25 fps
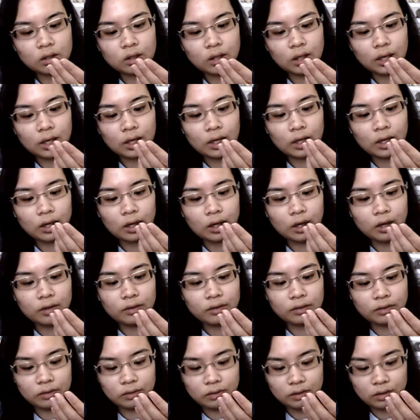they
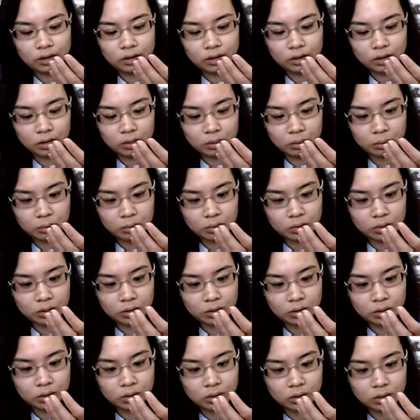are they don't
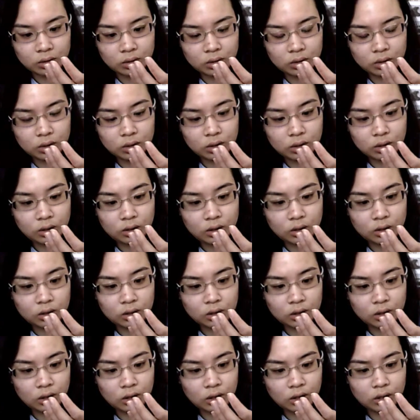
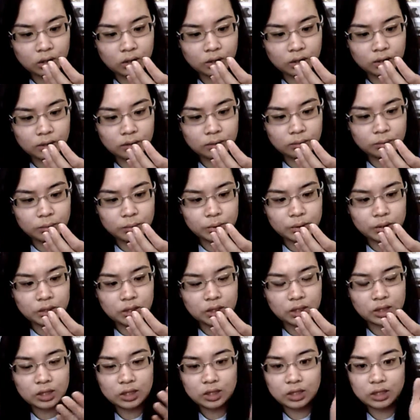um,
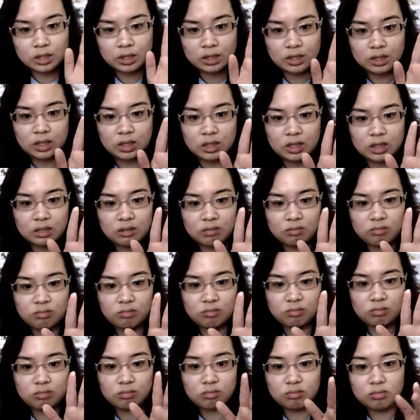stick to the skin
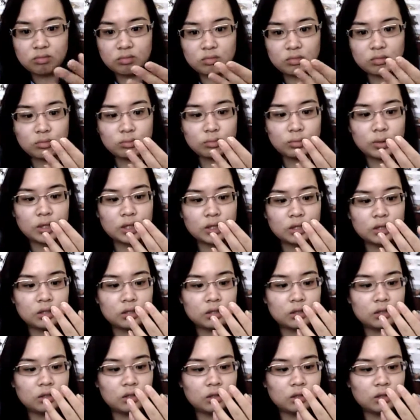
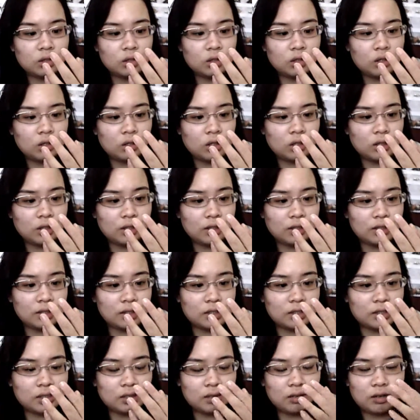because I
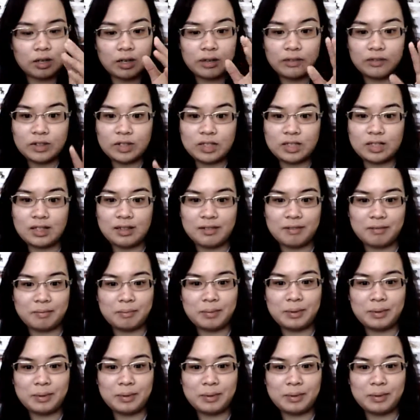guess the crevice of